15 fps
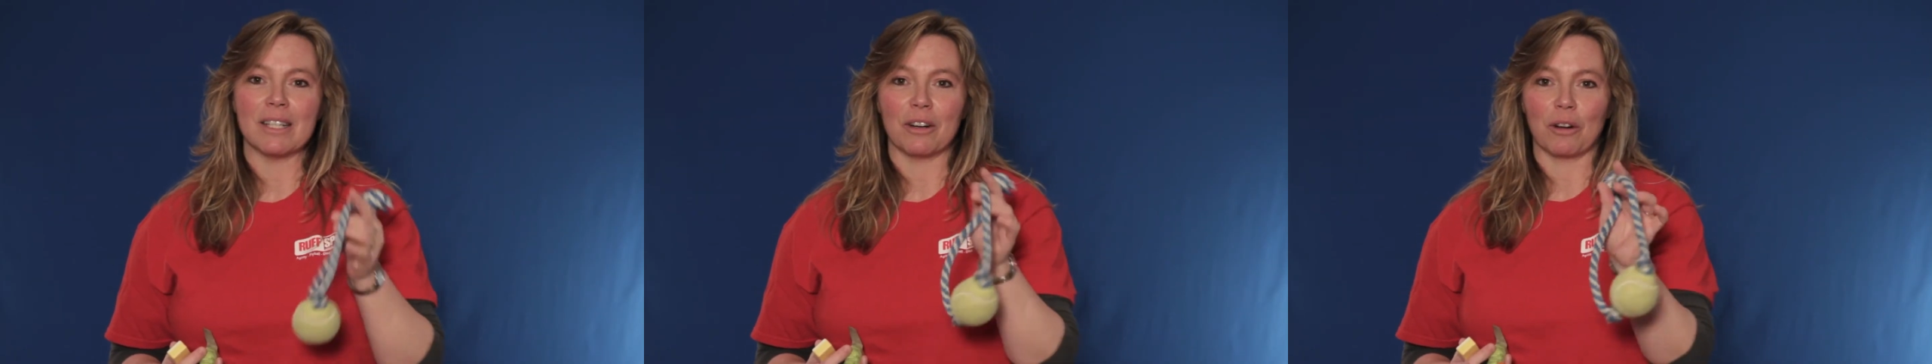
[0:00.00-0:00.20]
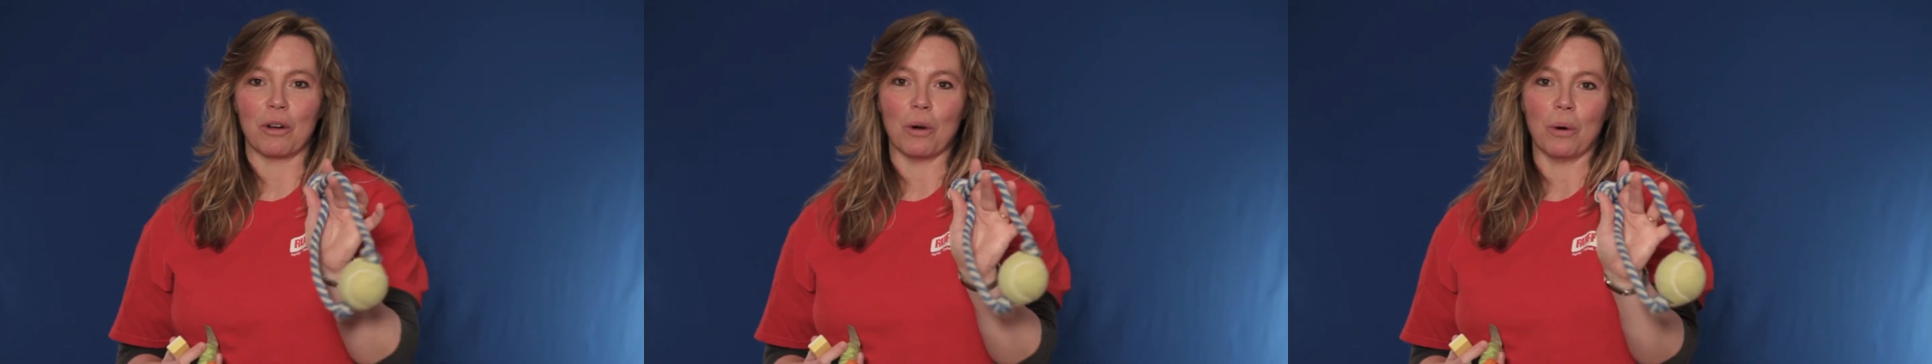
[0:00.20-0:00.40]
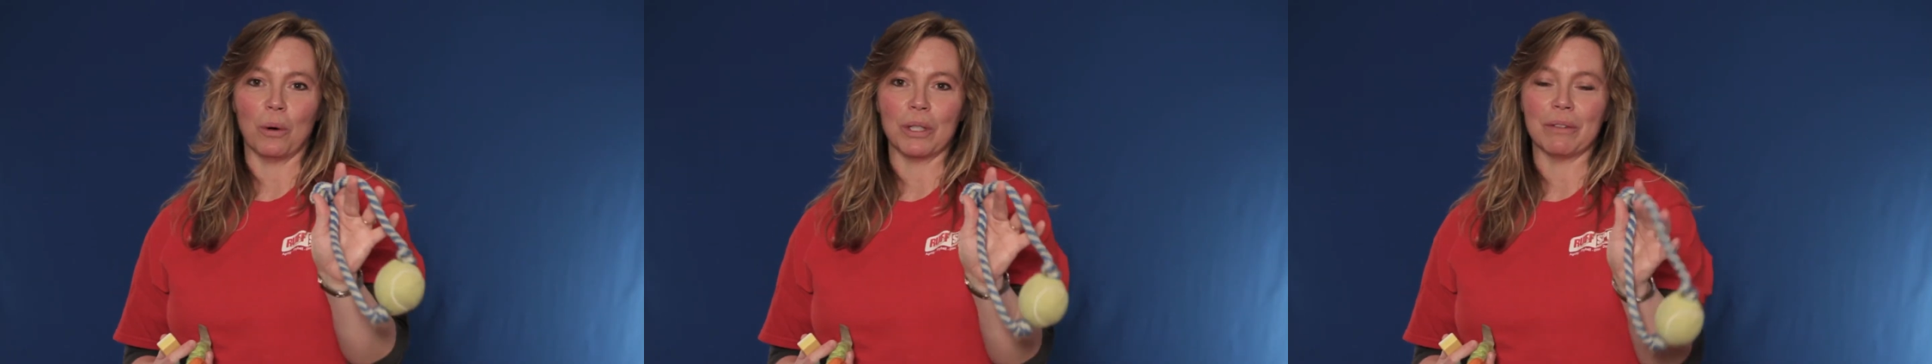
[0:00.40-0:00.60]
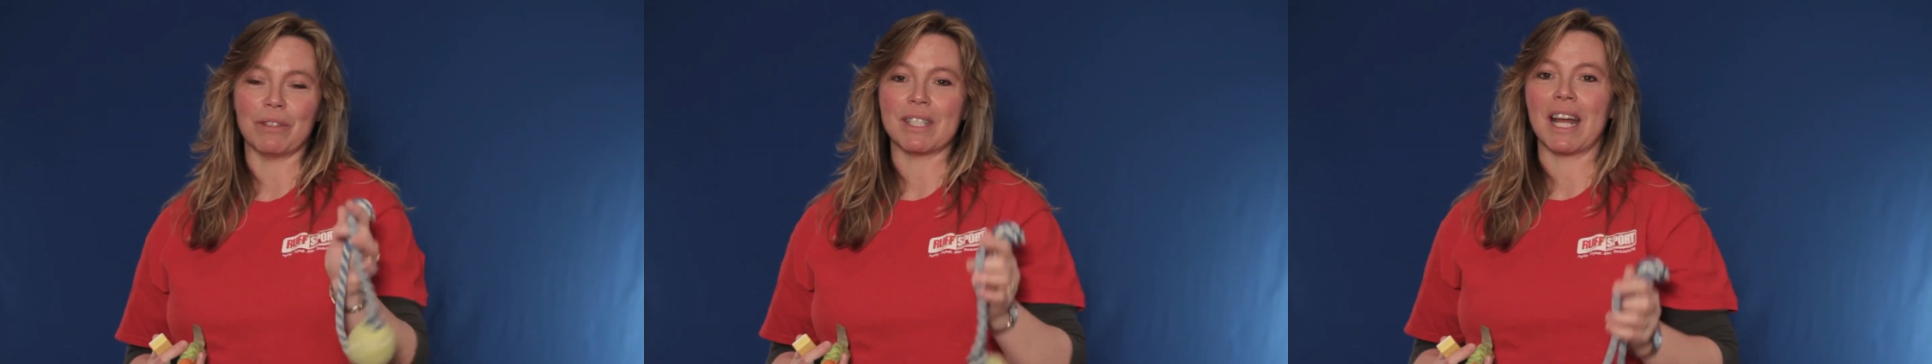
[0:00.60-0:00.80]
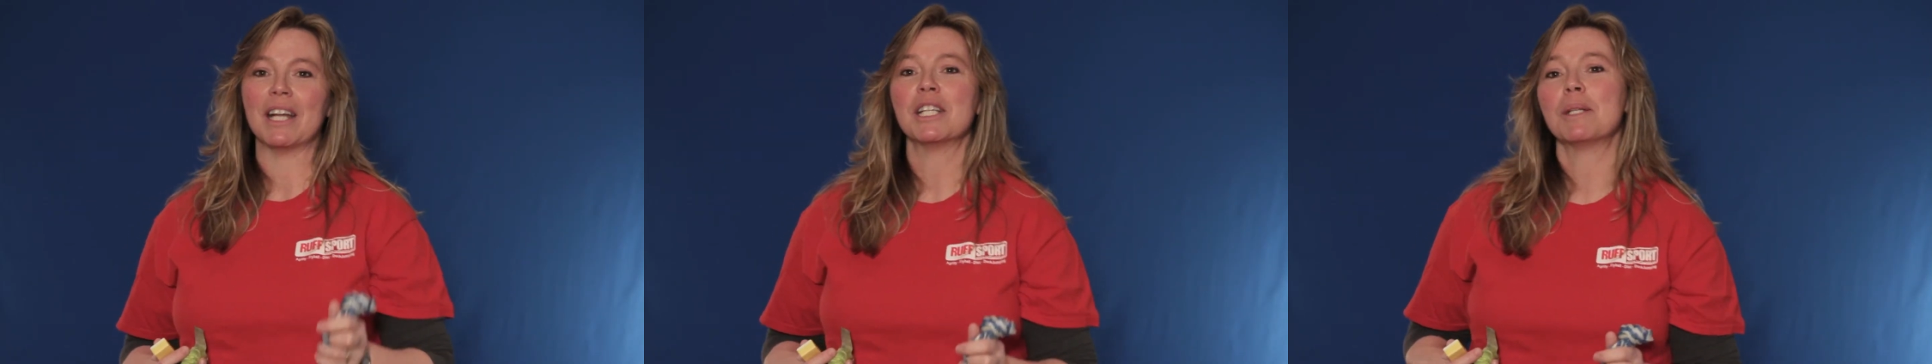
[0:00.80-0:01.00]
their goal of
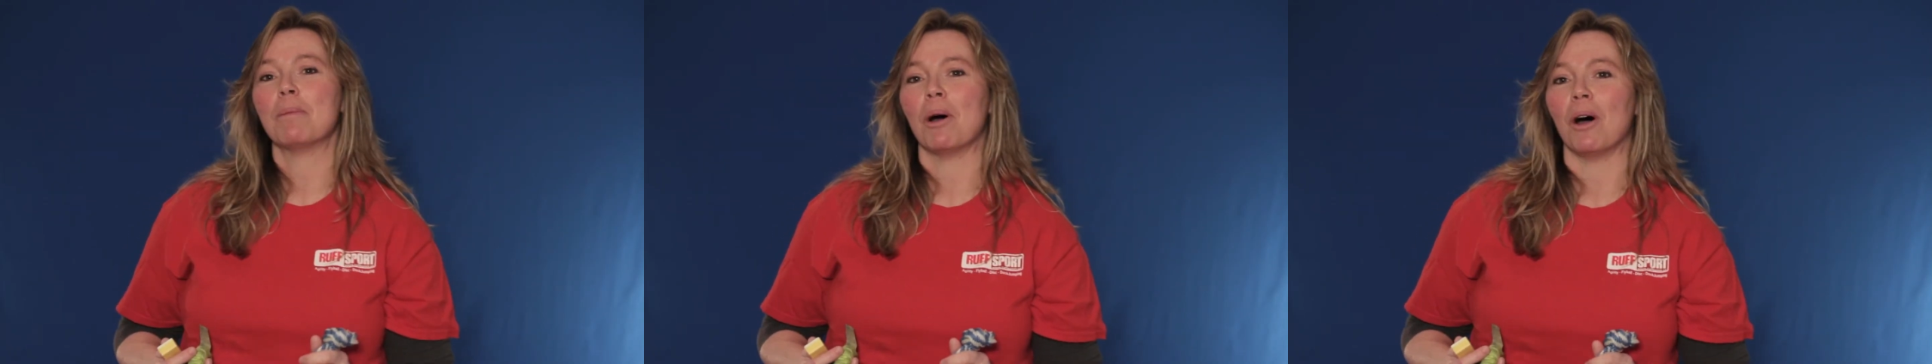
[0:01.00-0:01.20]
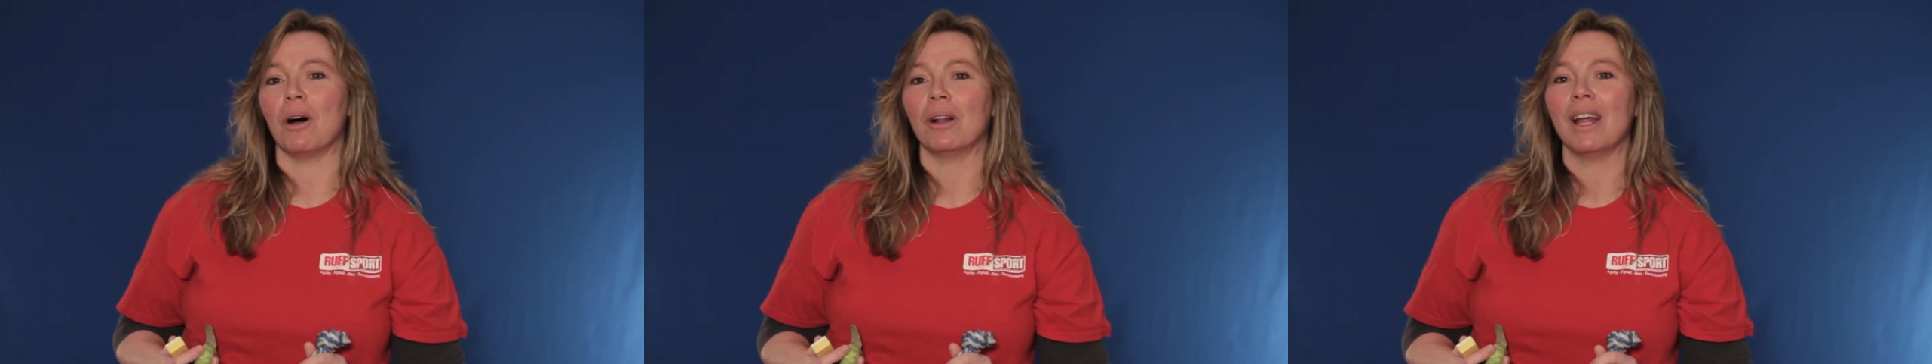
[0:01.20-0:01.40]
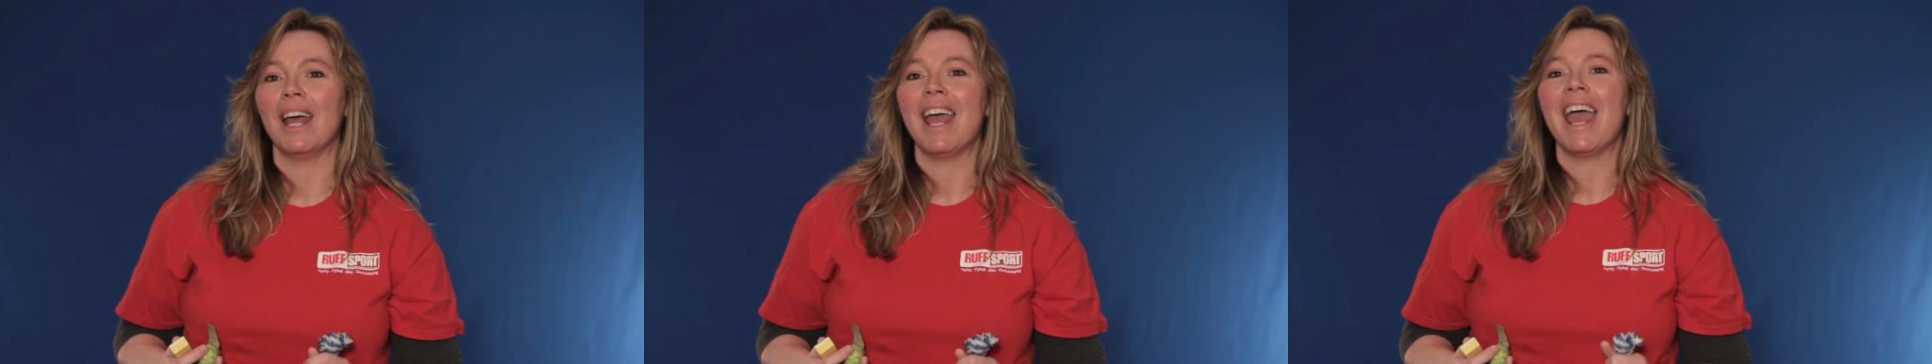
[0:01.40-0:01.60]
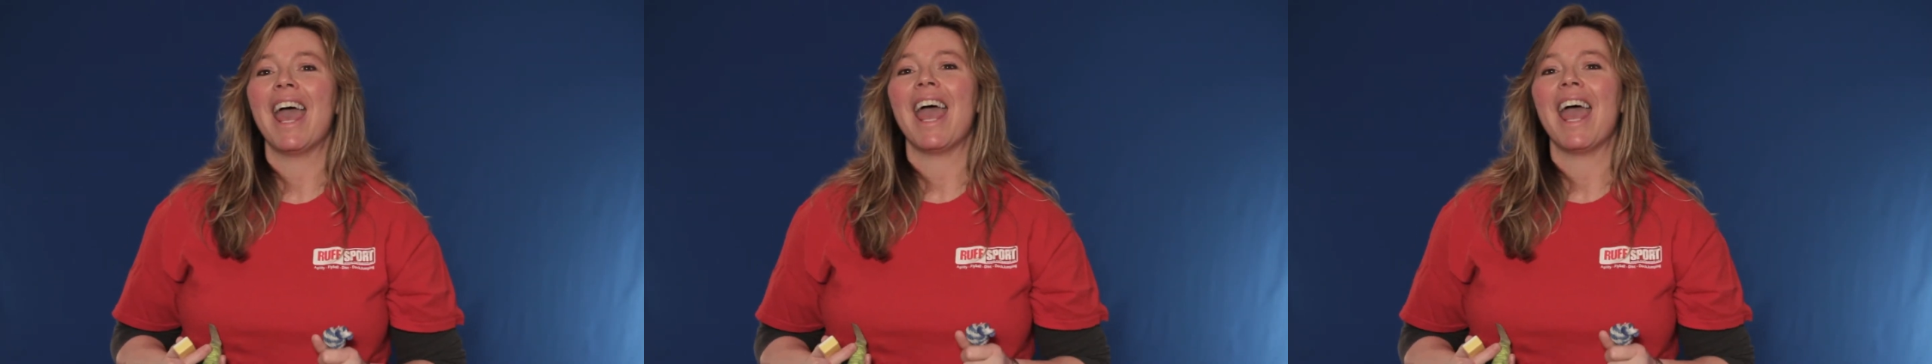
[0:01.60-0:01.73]
a tennis ball,